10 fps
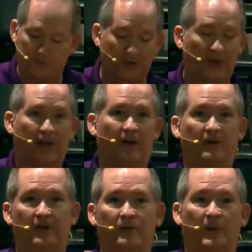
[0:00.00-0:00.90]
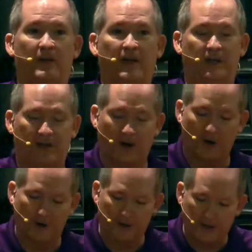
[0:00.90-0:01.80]
Jen and I are going to spend a day at the
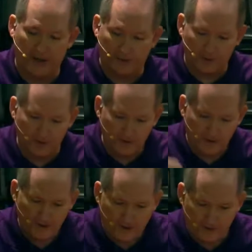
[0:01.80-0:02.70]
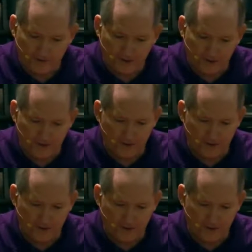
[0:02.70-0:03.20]
Ark Encounter. I think